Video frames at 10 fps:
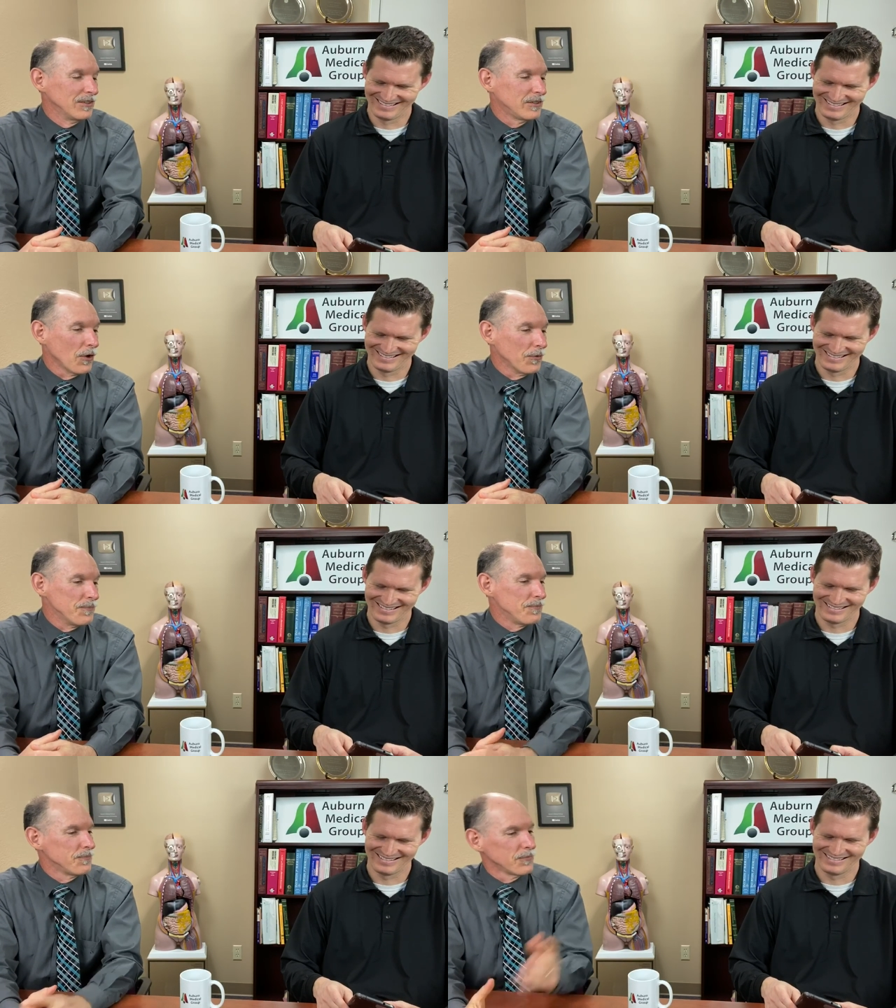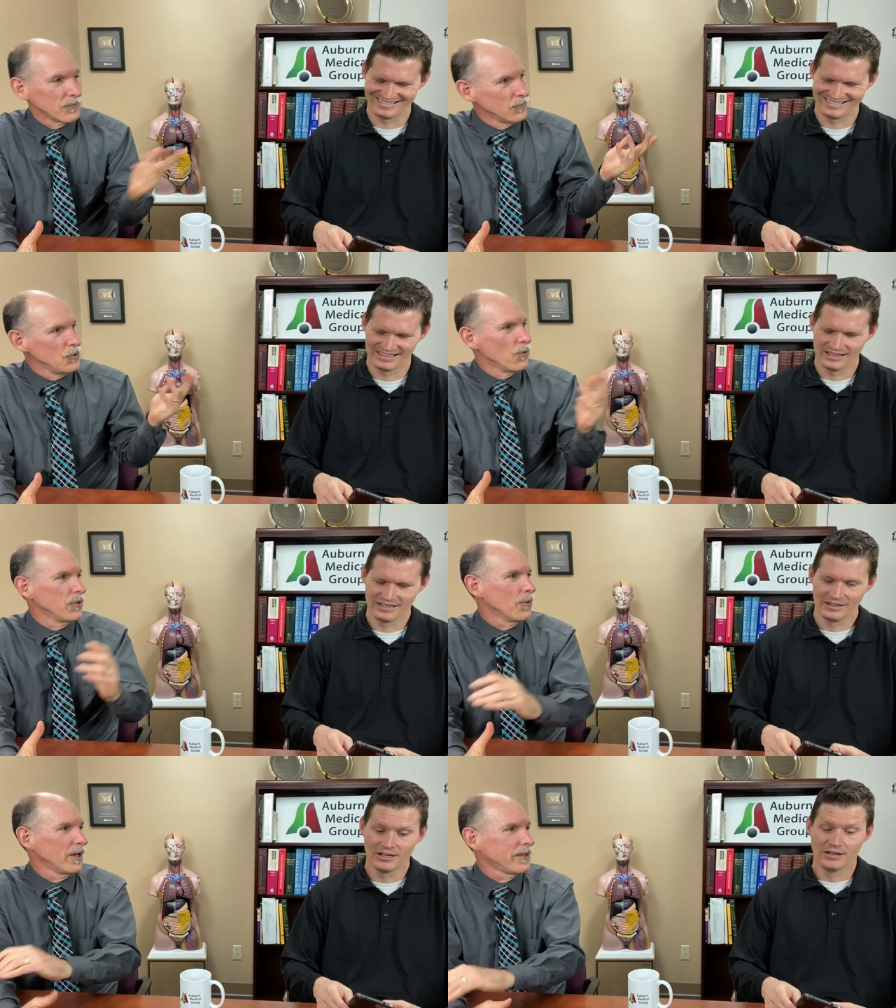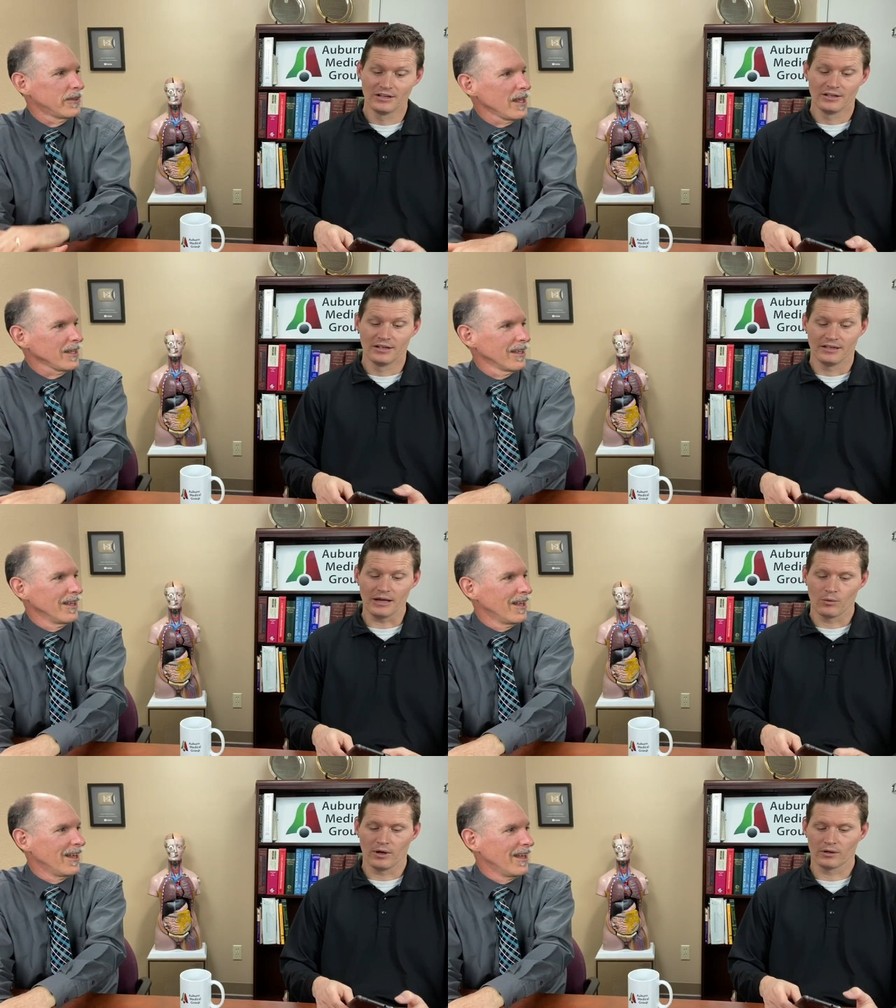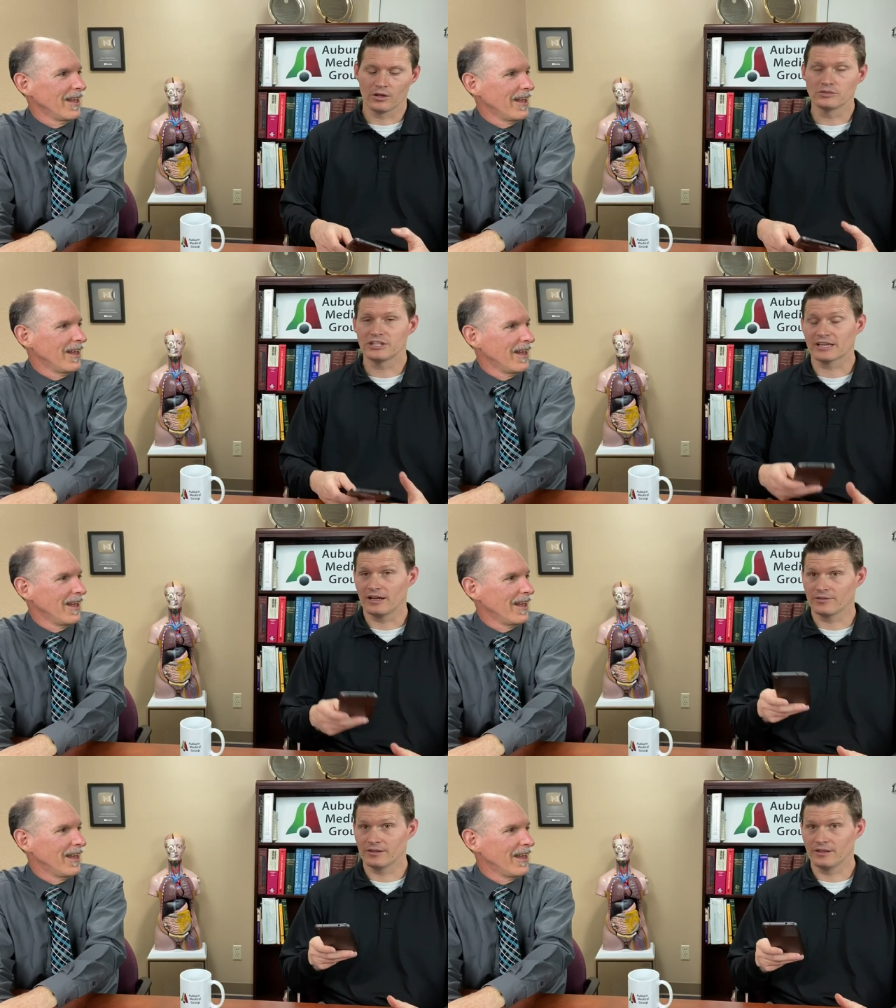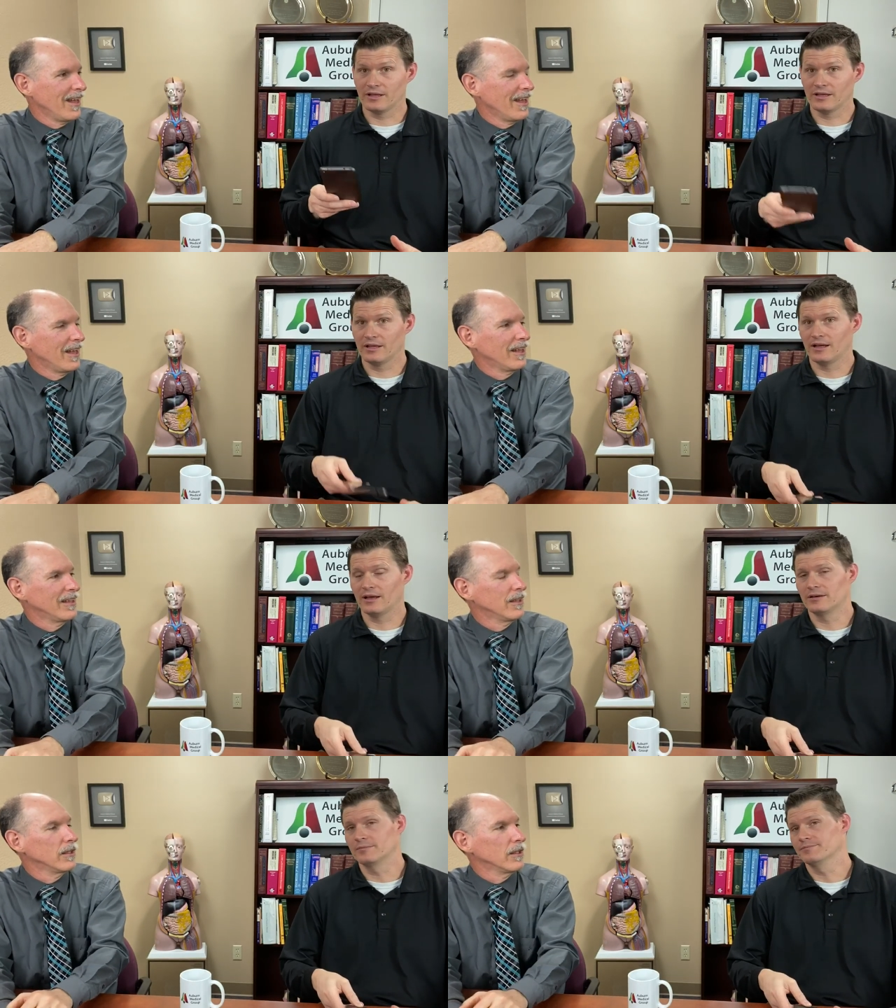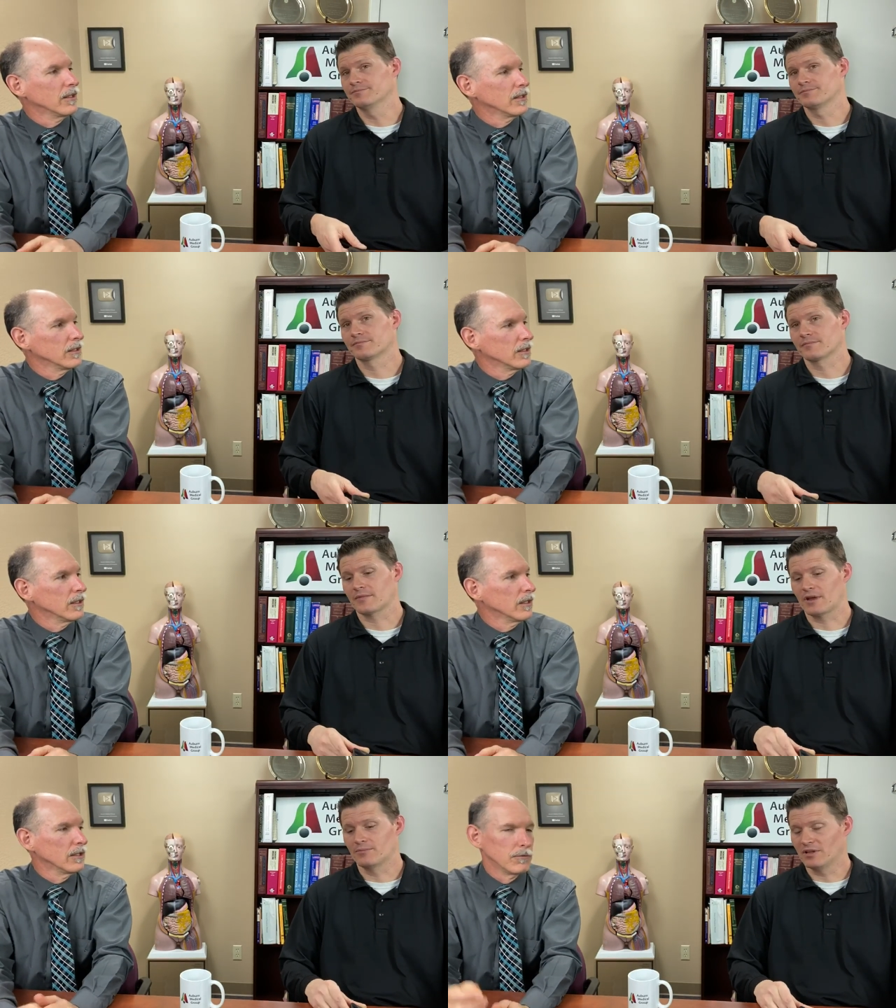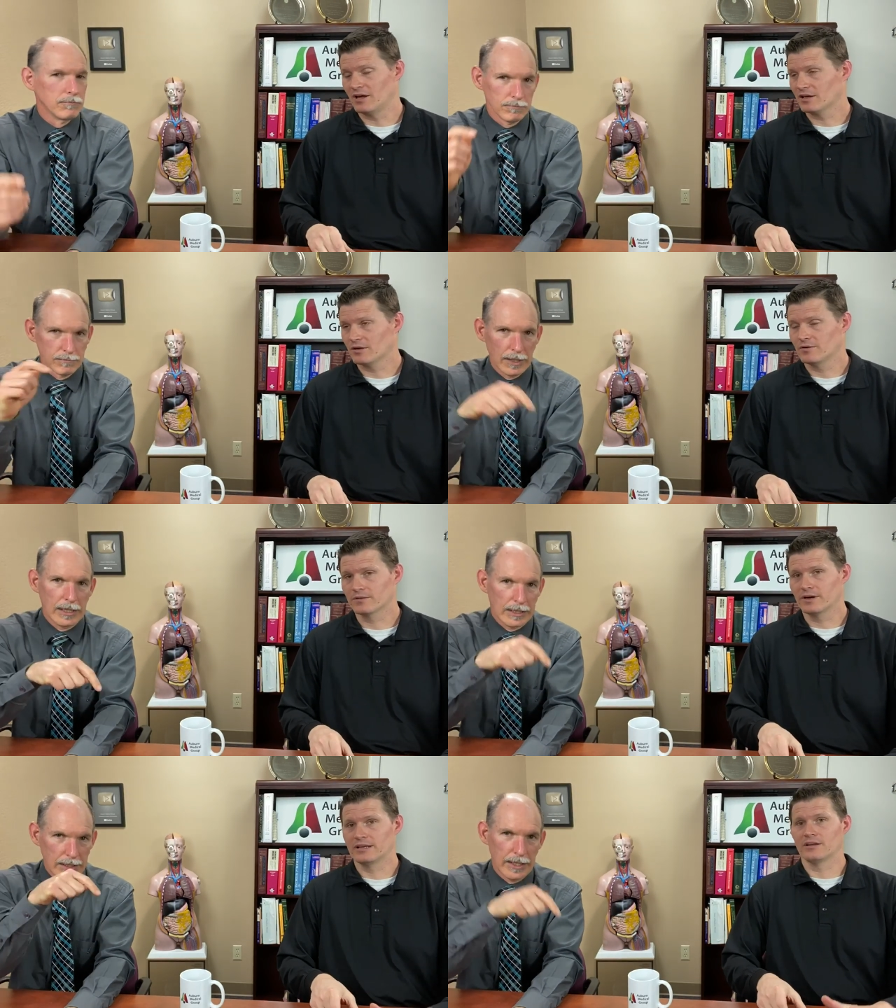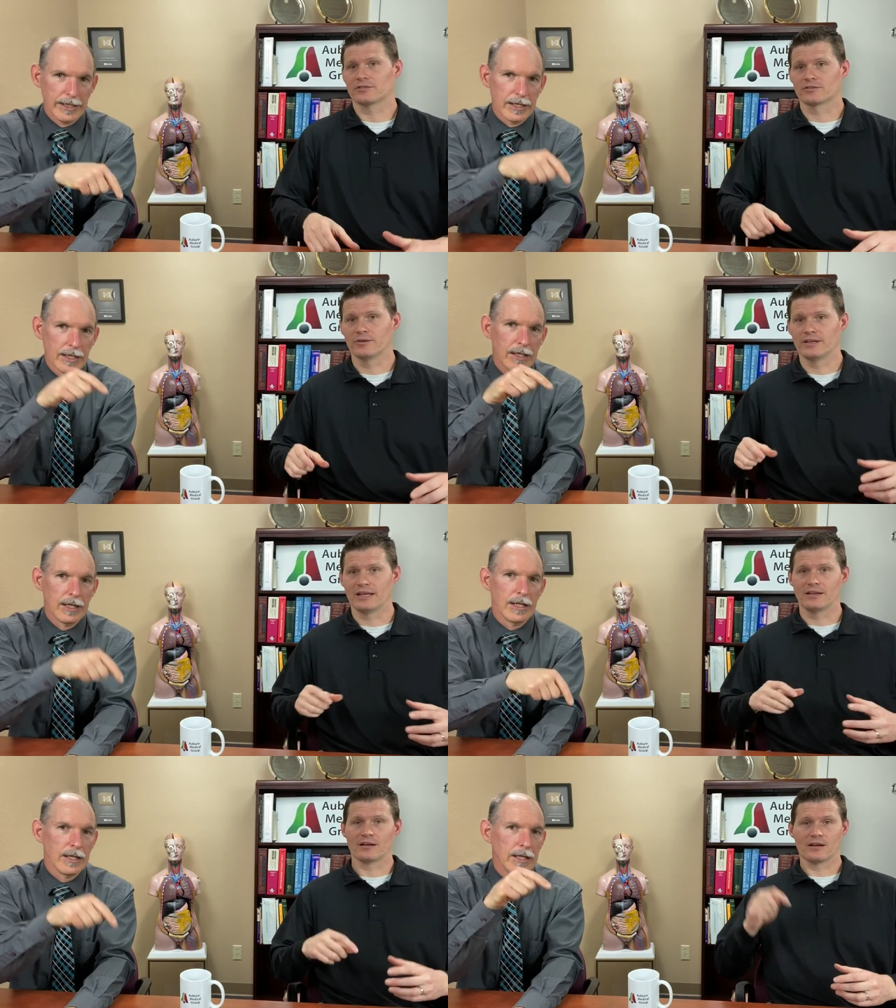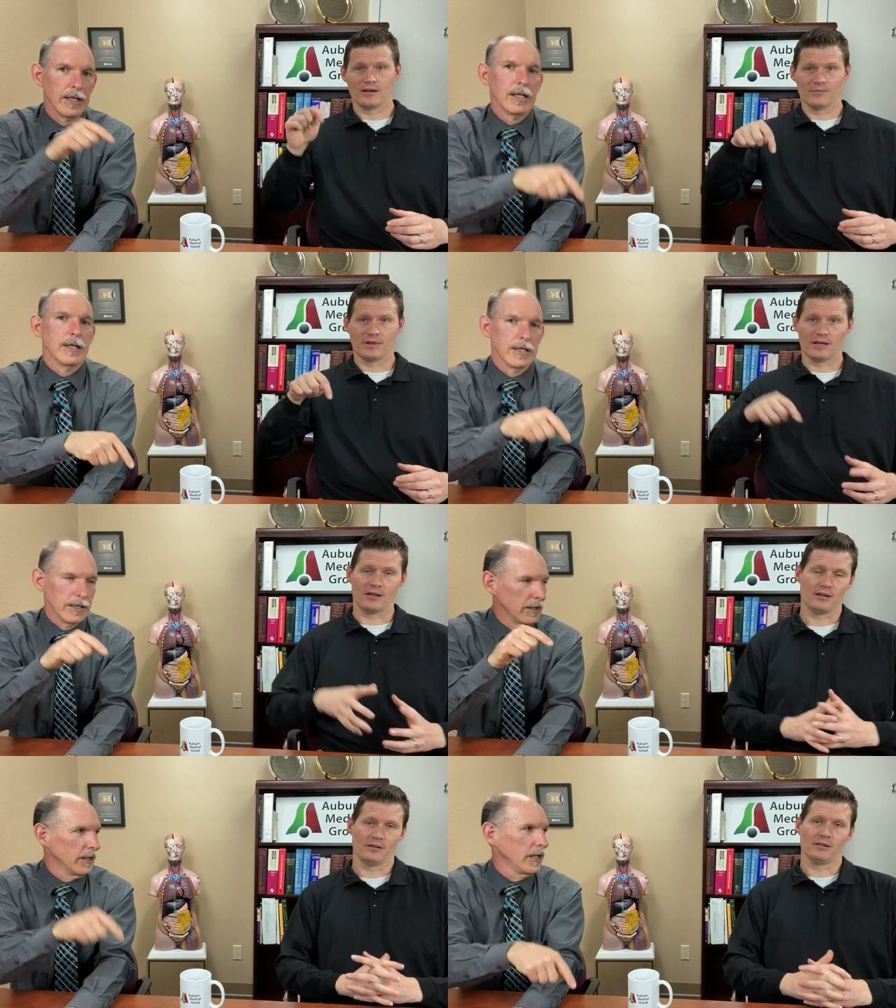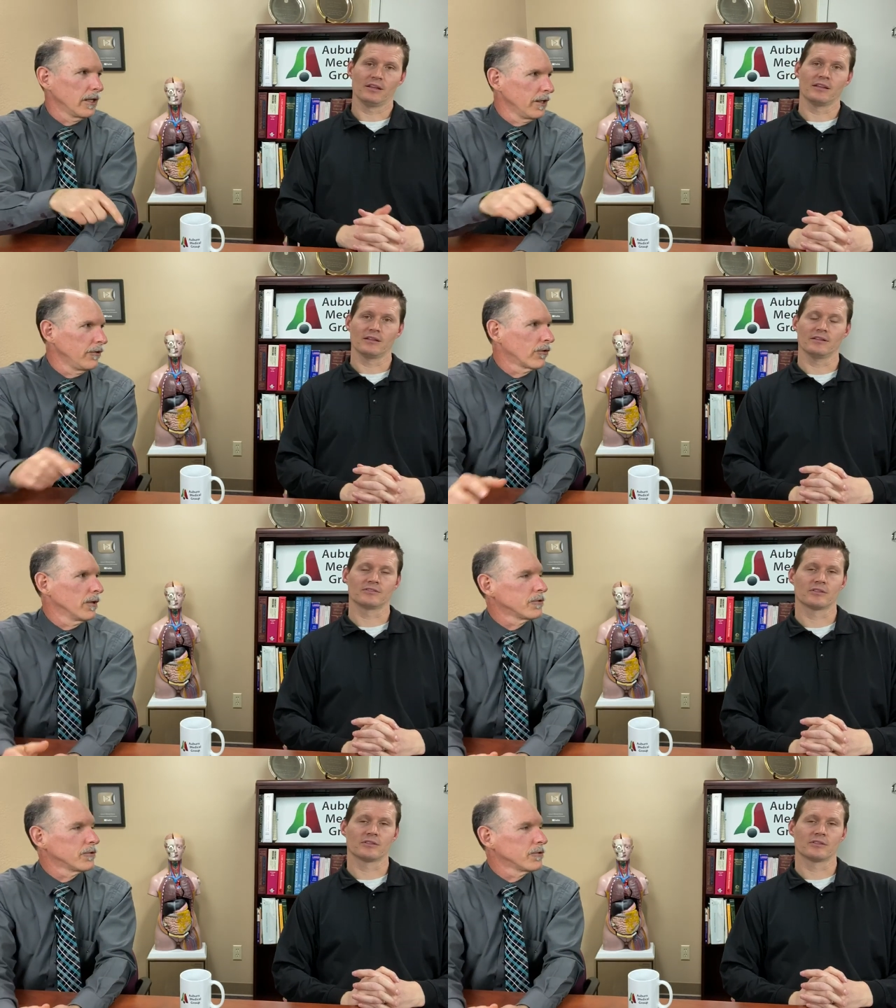Speaker 1: So, you want to thank?
Speaker 2: Yeah. Well, go check out the. Um, a blog over at drgreenknight.com, uh, link, link in the